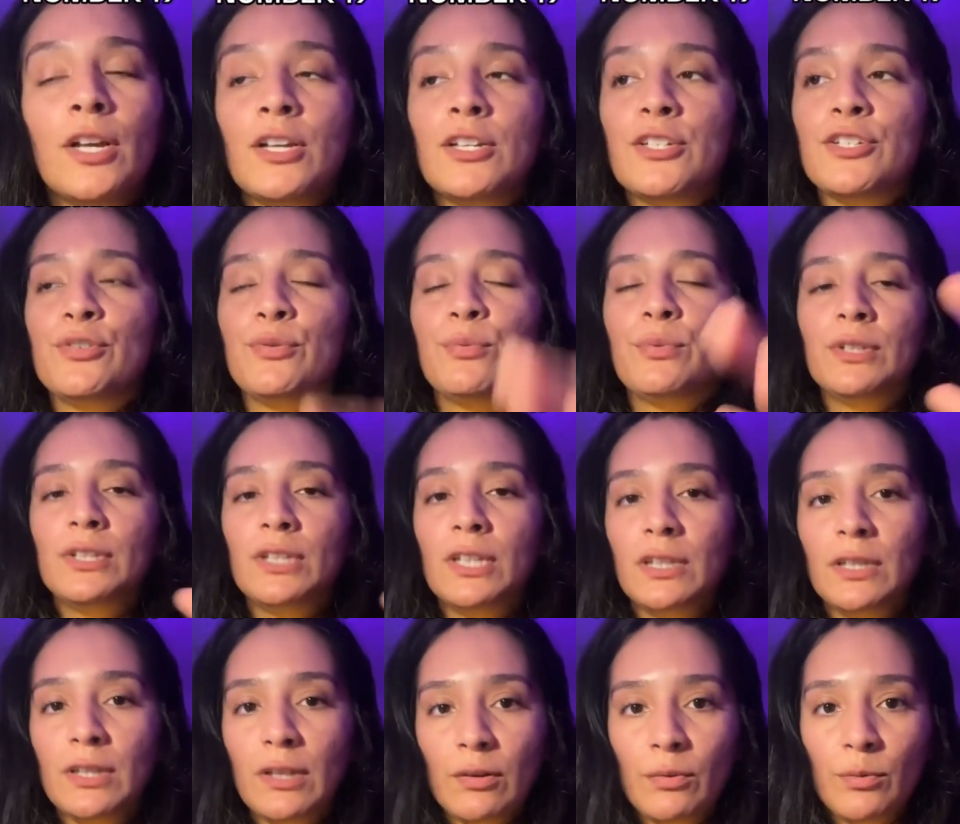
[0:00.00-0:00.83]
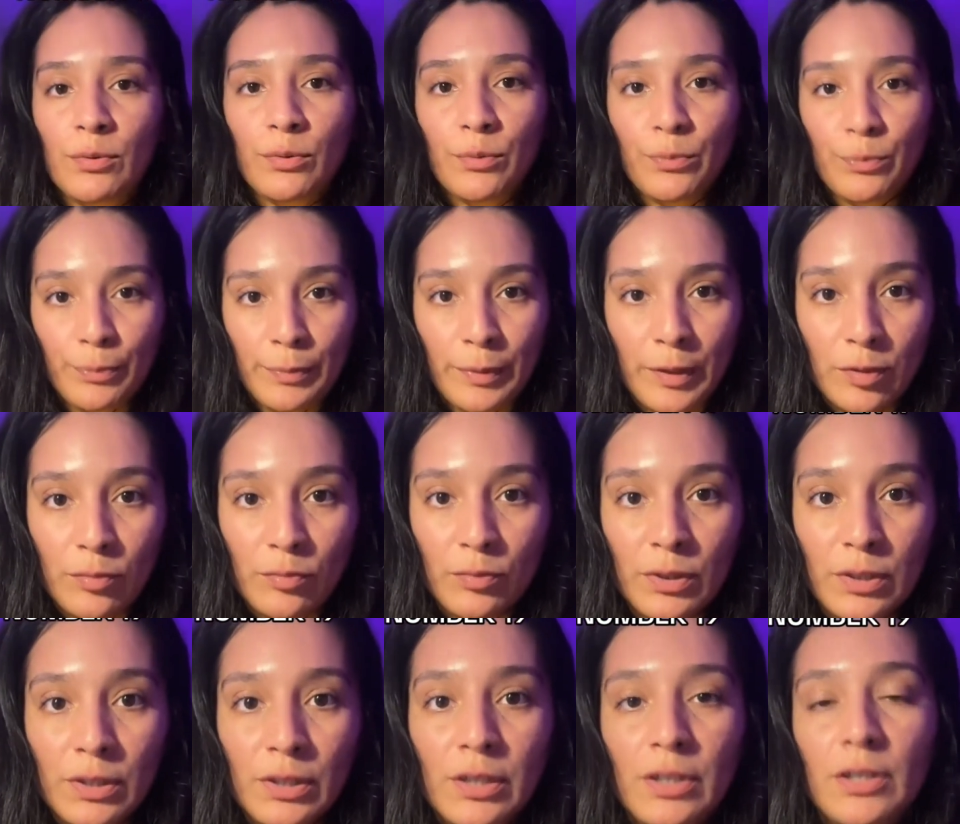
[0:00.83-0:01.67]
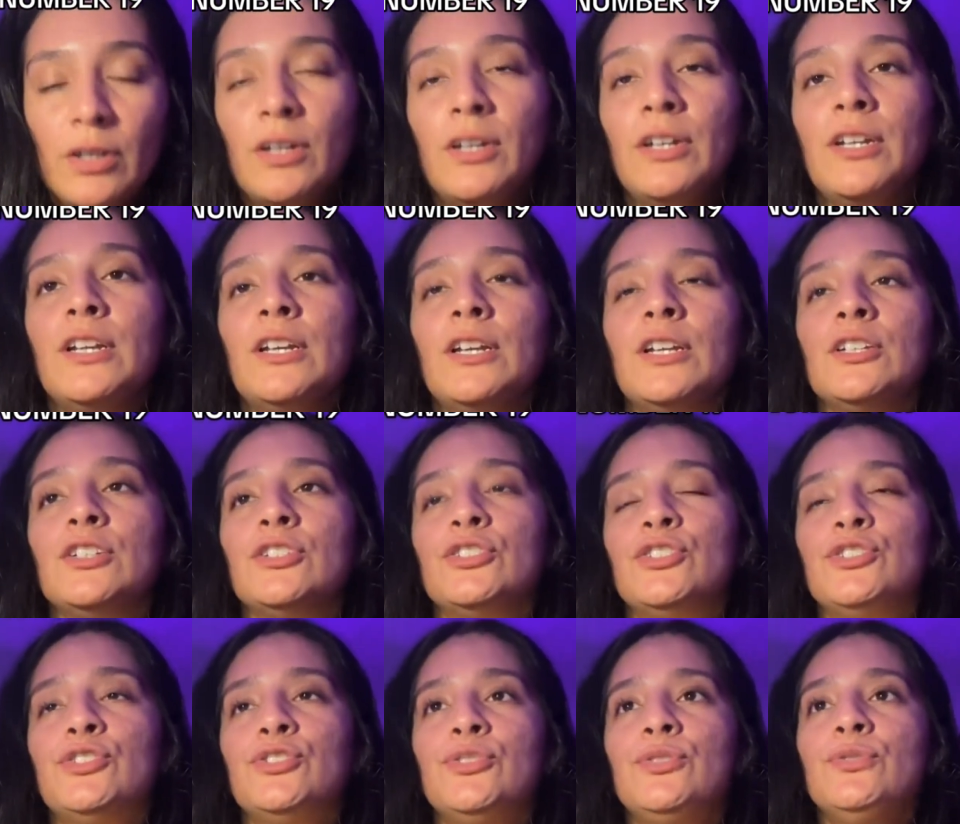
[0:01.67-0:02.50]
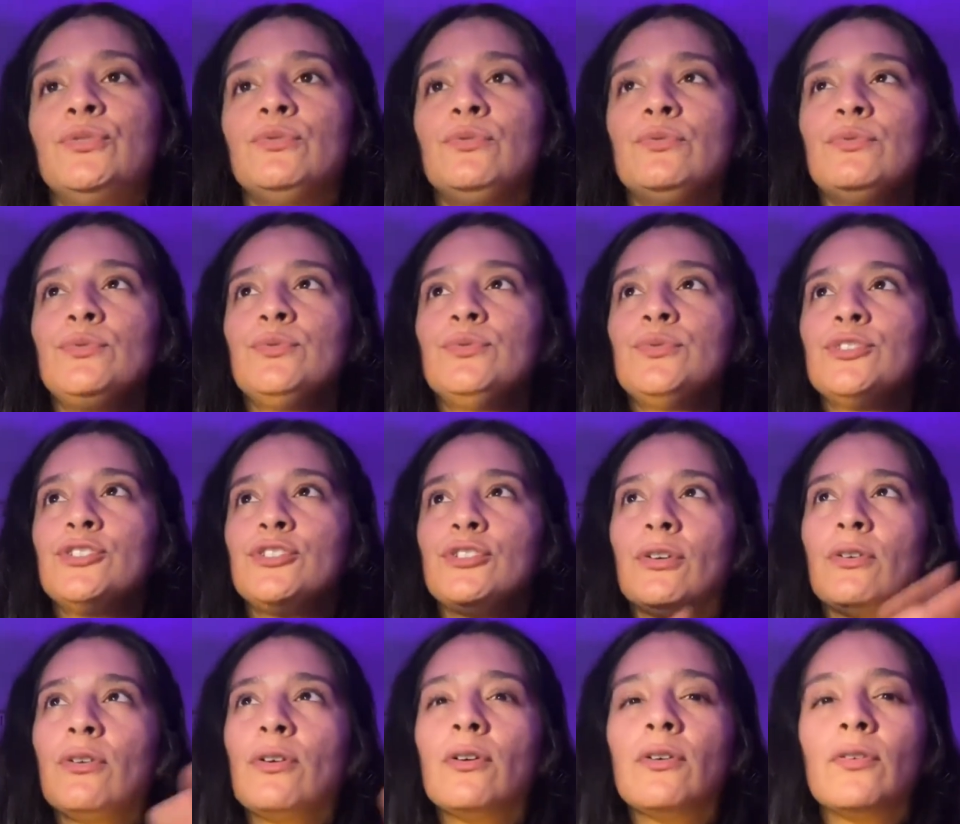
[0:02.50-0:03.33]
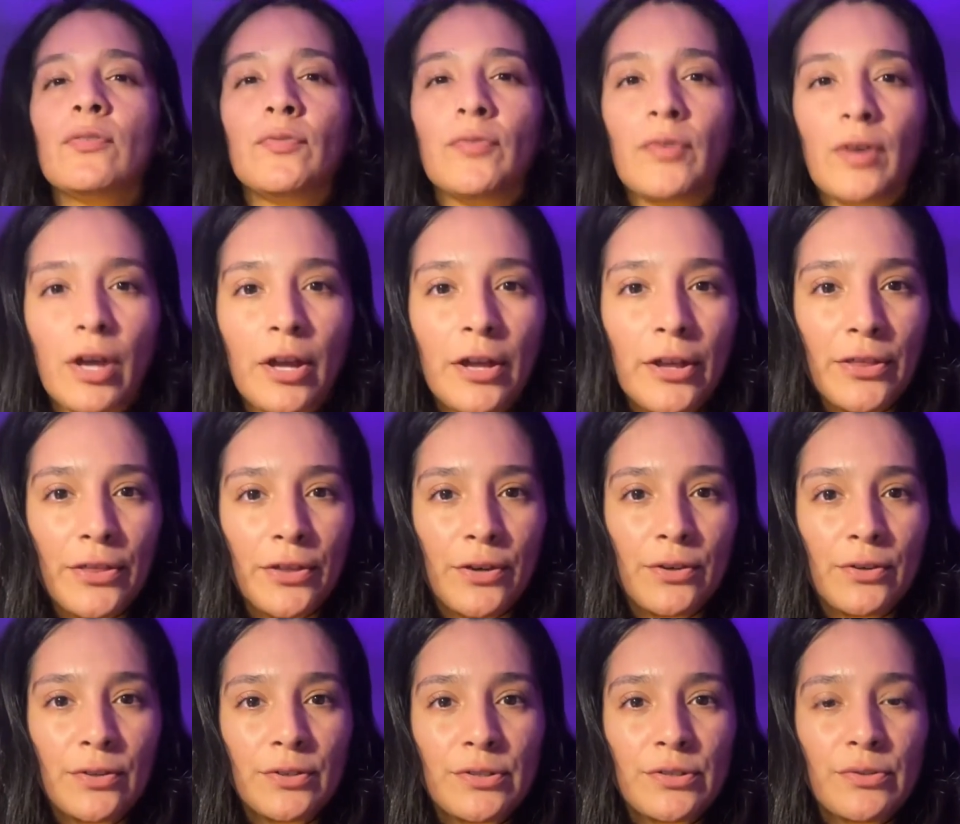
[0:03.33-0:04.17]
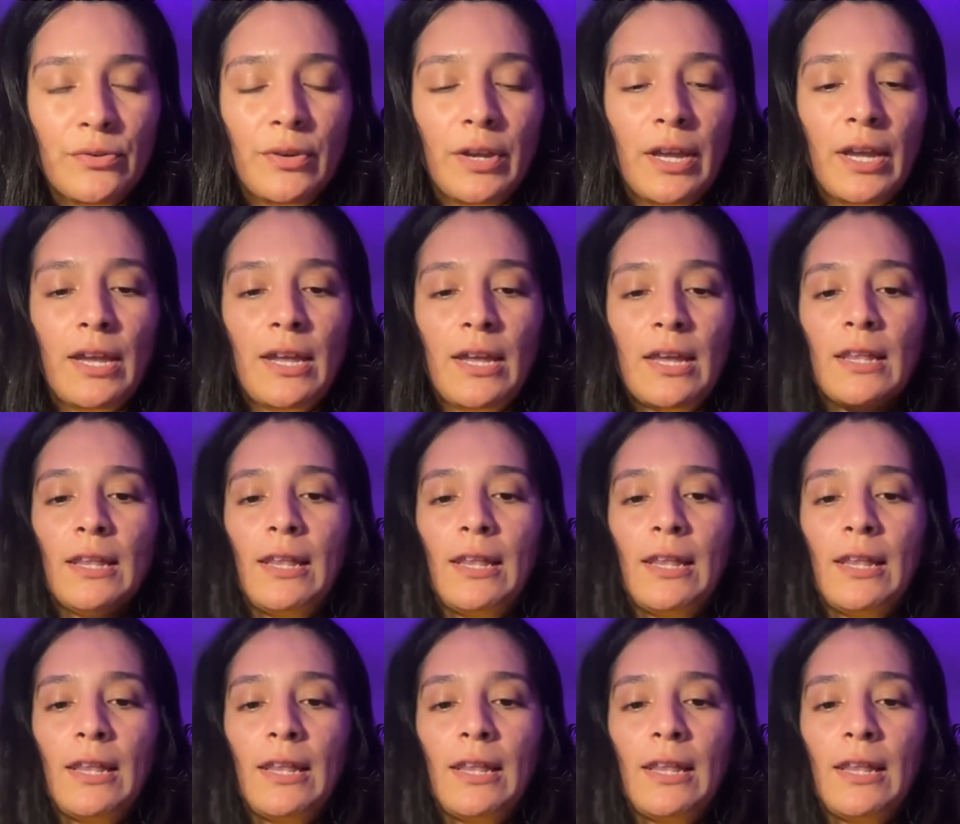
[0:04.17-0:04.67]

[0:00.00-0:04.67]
So one thing that will be really good is to serve others, okay?